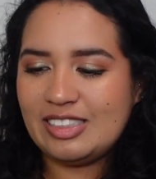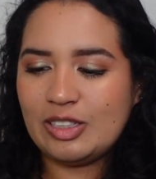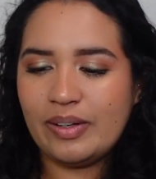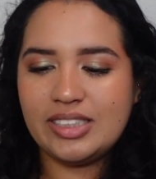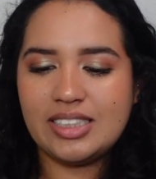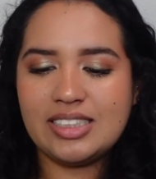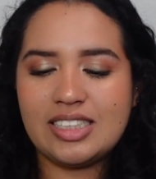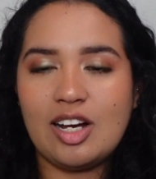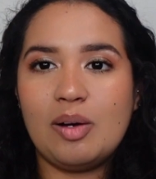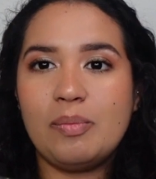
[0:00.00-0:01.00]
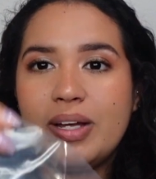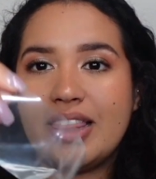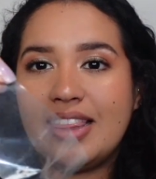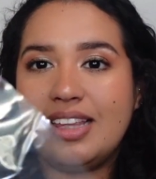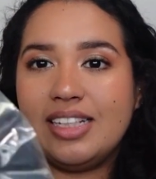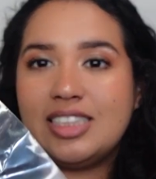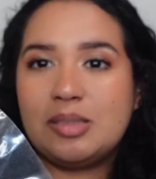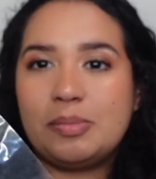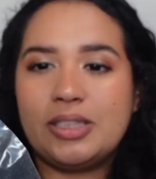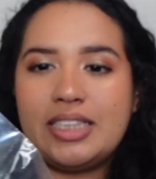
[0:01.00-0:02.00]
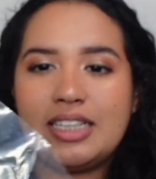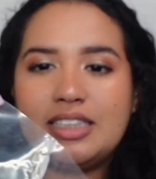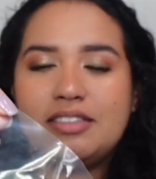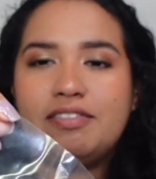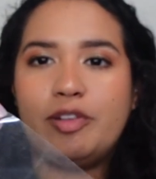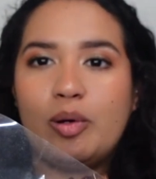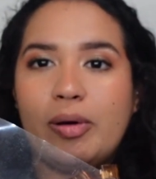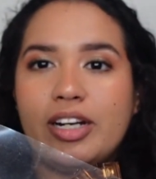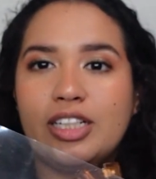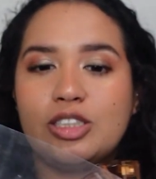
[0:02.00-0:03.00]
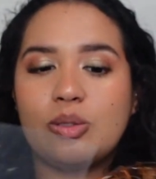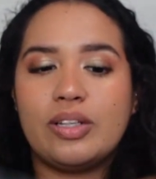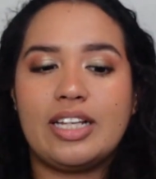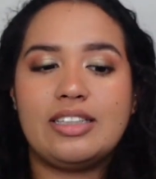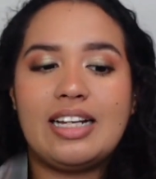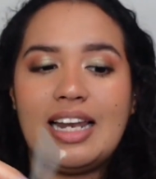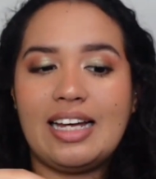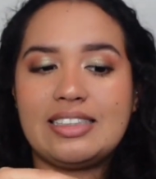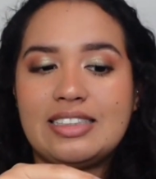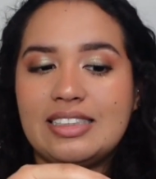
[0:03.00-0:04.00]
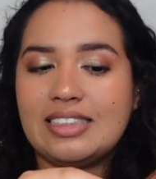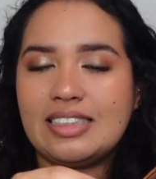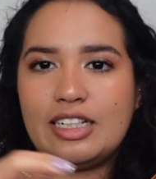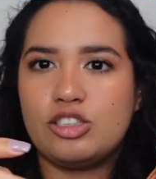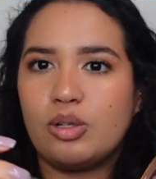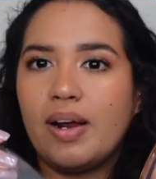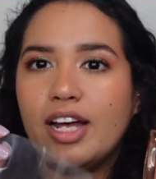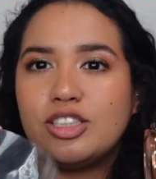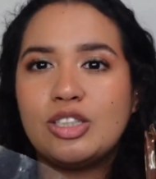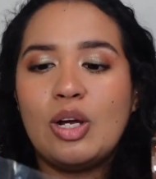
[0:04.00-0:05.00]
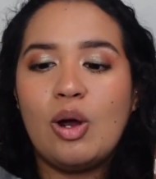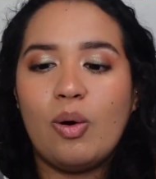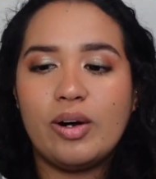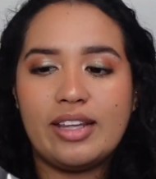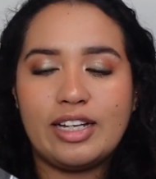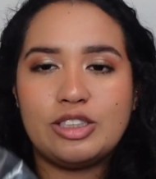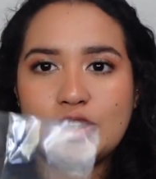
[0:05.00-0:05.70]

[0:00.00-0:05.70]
So it does come with this protective film on it so that the glass doesn't get scratched or that